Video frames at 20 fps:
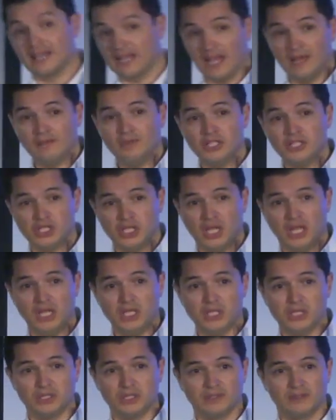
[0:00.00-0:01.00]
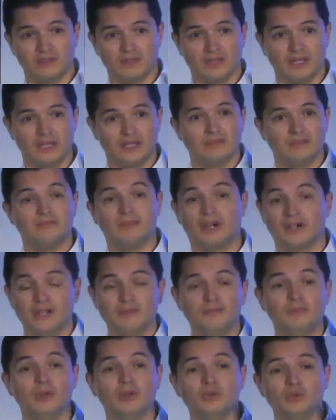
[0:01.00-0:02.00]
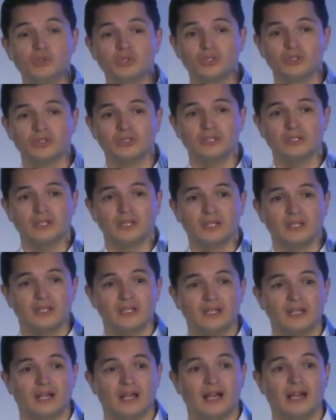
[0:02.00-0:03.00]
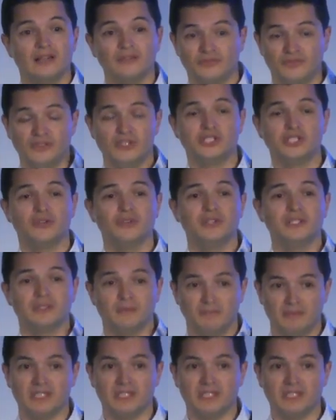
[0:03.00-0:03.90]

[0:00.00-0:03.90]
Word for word: climate change, marine pollution, and fisheries